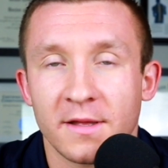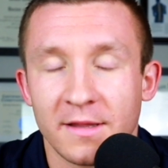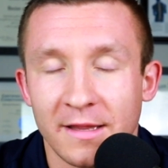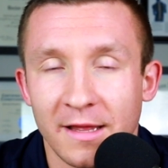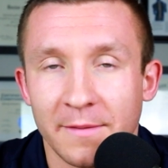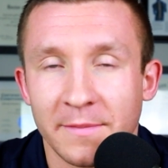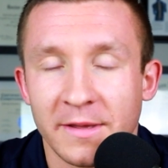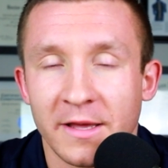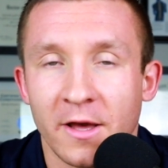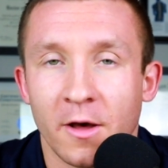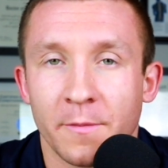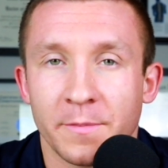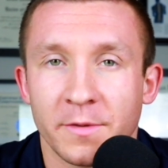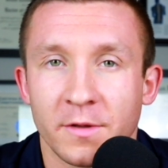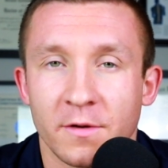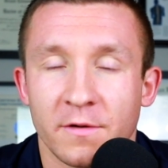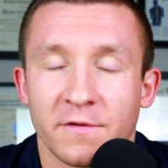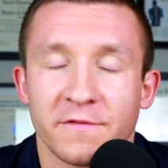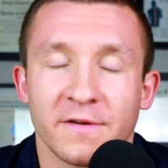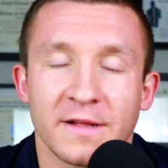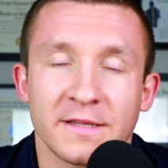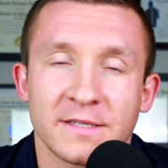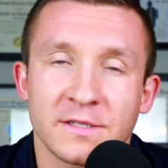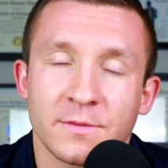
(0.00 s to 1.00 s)
Let me help you, or
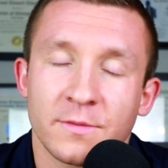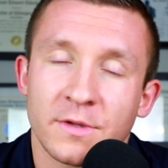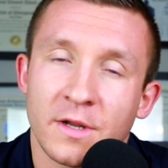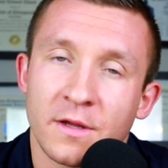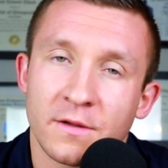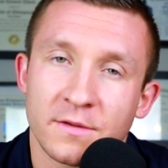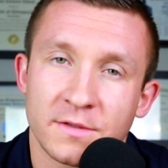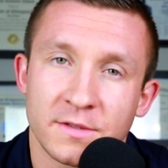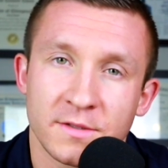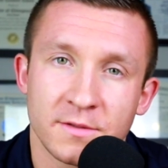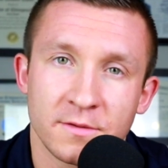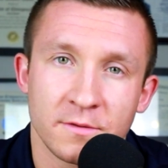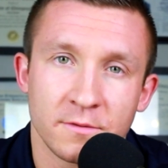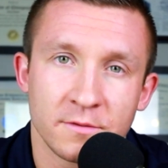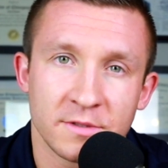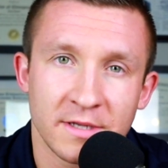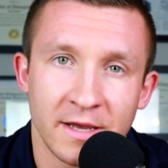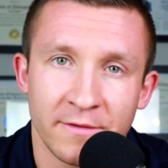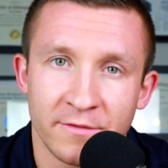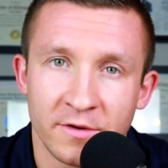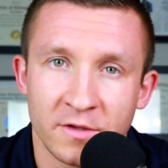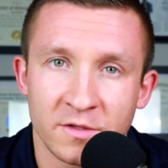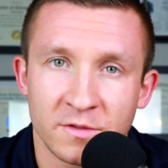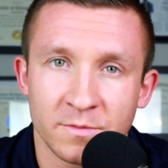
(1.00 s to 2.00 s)
find someone else who's
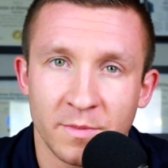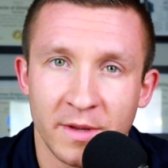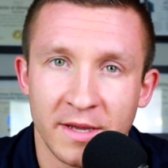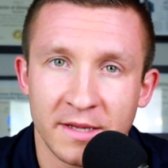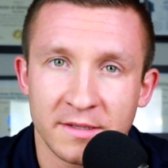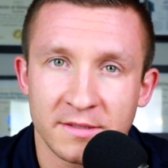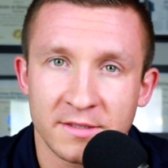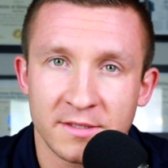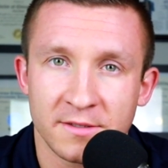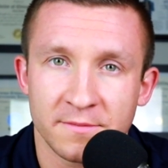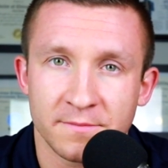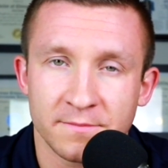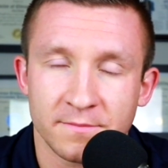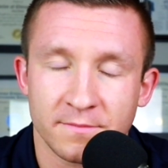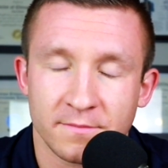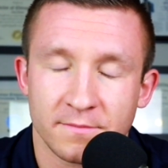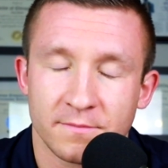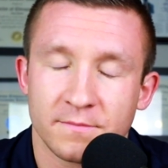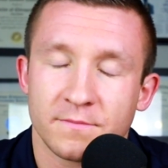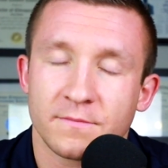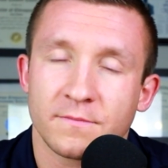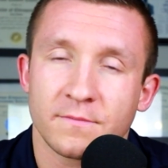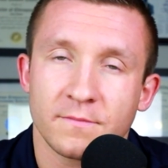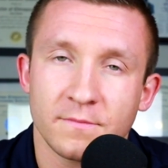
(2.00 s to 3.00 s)
evidence-based,
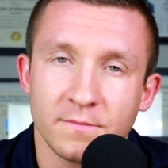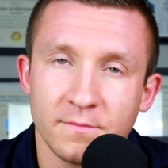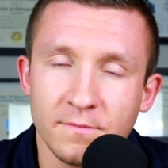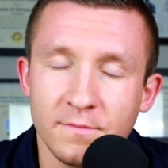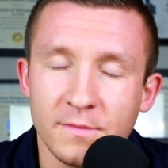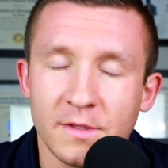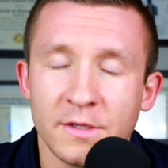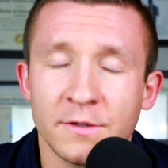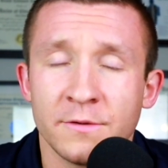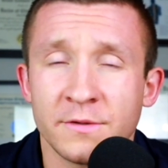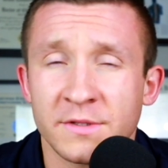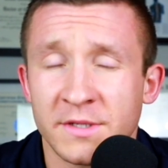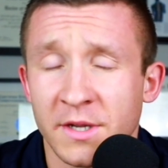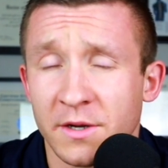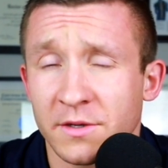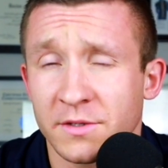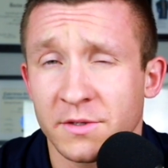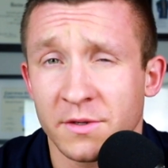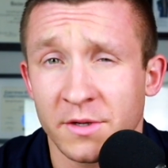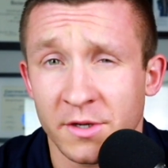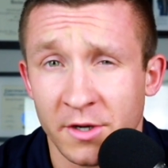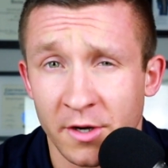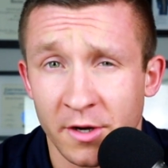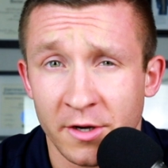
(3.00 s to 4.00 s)
who's here
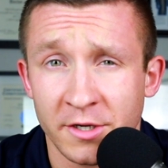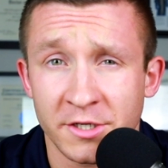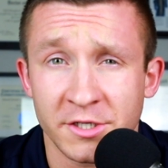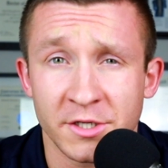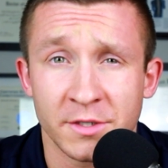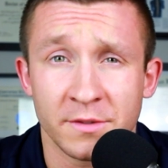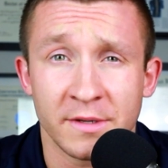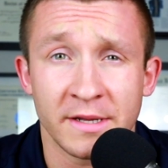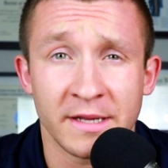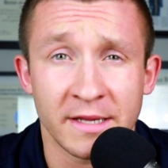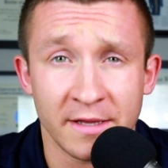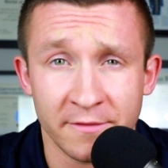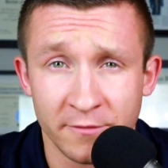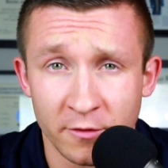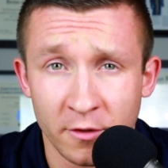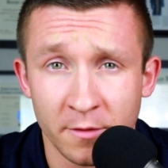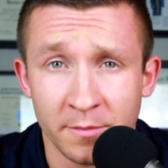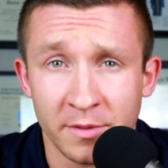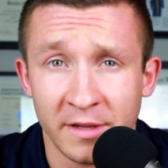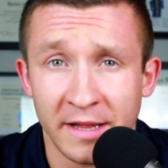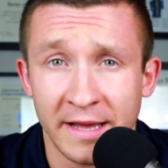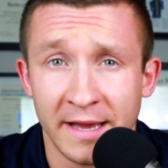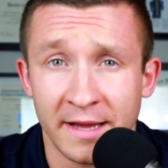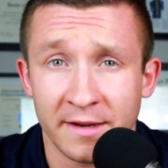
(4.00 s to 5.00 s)
to encourage you and give you a
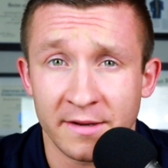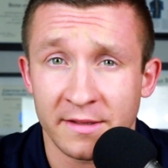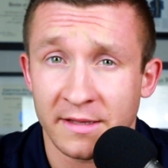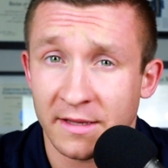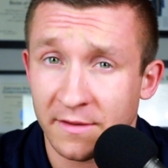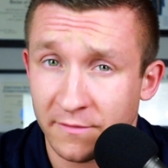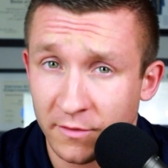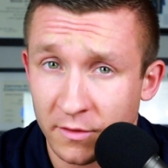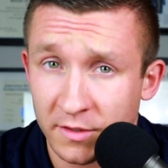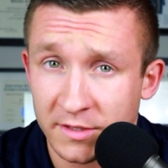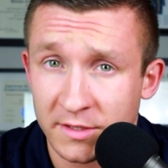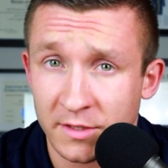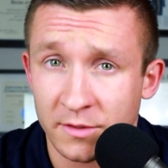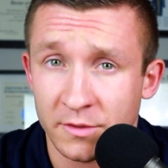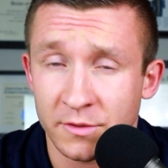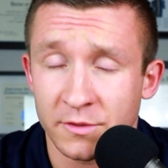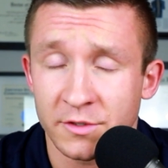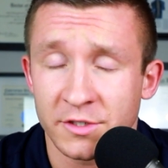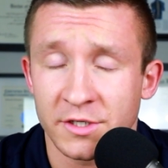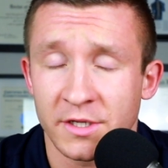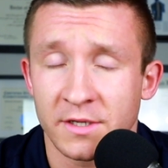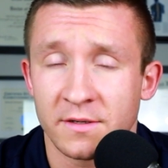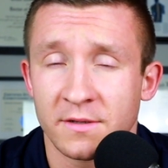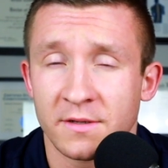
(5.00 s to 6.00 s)
plan, give you a
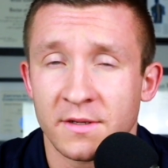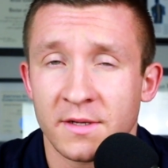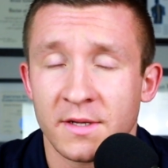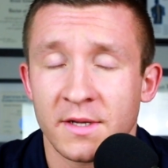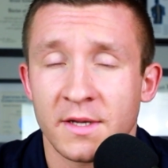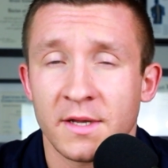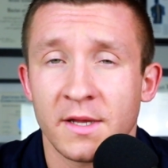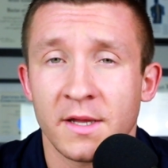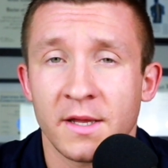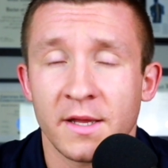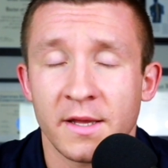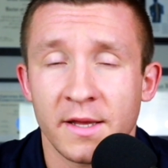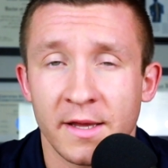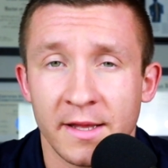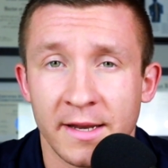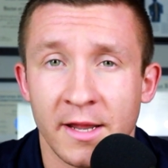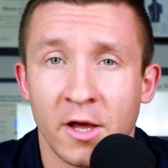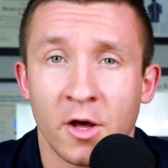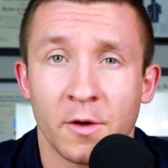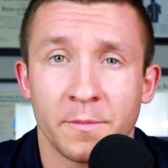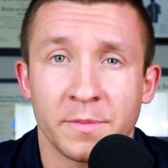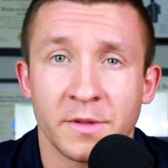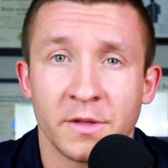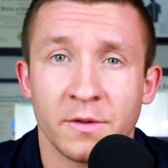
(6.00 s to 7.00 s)
solution. and
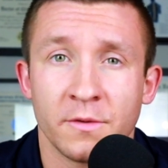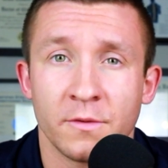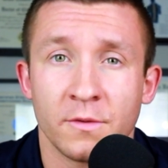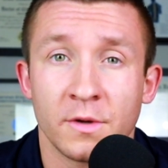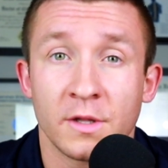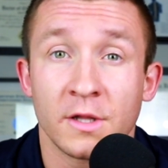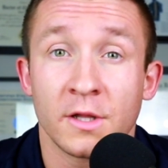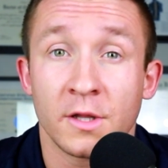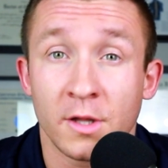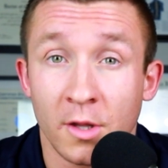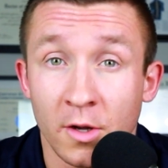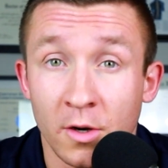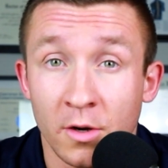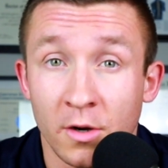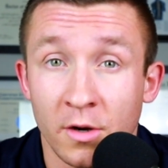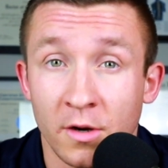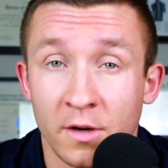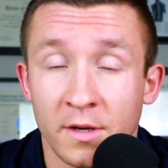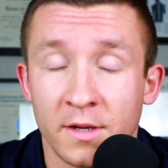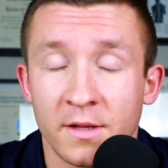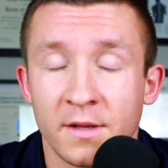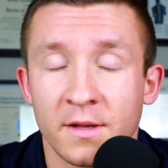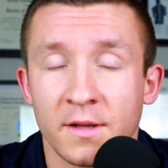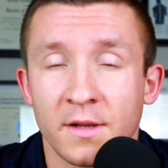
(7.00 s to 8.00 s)
help you
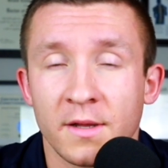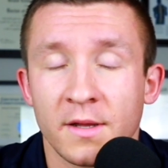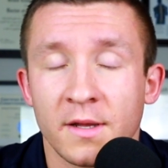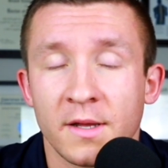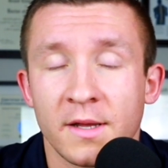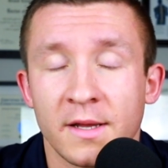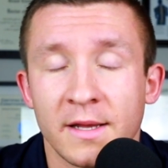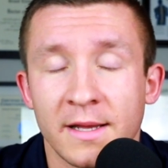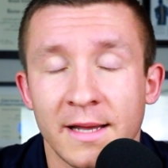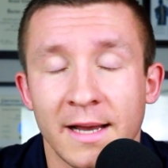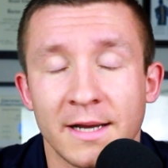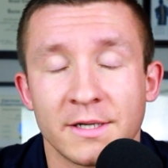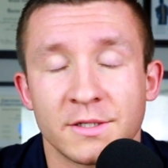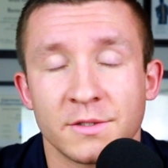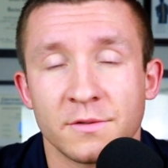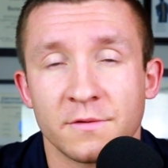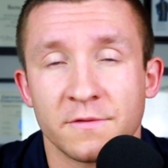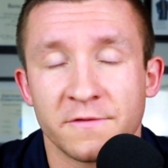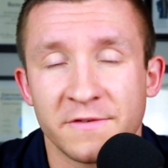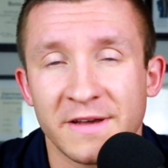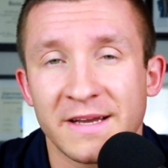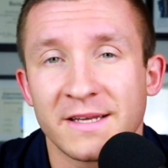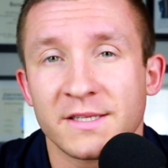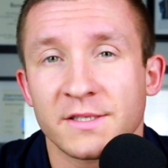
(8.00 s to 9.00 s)
learn how to
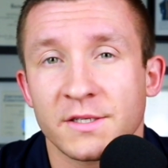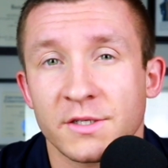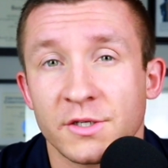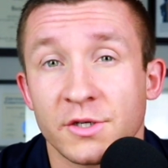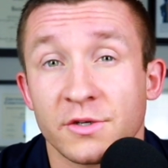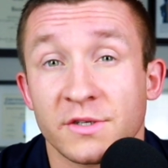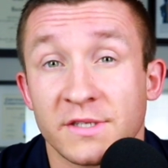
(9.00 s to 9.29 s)
fix